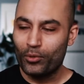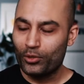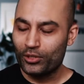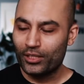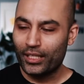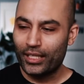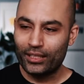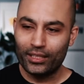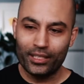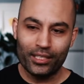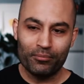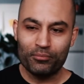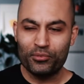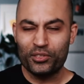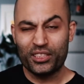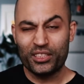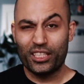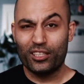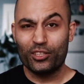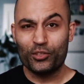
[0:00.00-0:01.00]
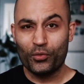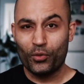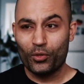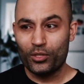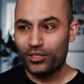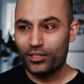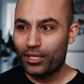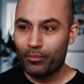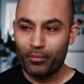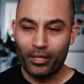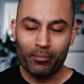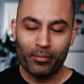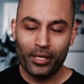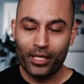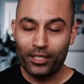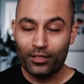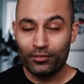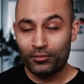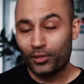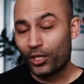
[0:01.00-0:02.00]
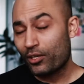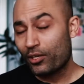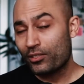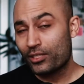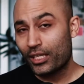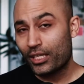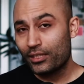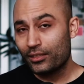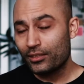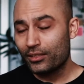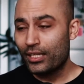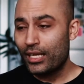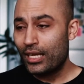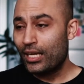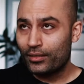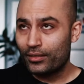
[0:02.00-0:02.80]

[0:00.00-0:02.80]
most likely Salesforce. That might make a lot of sense.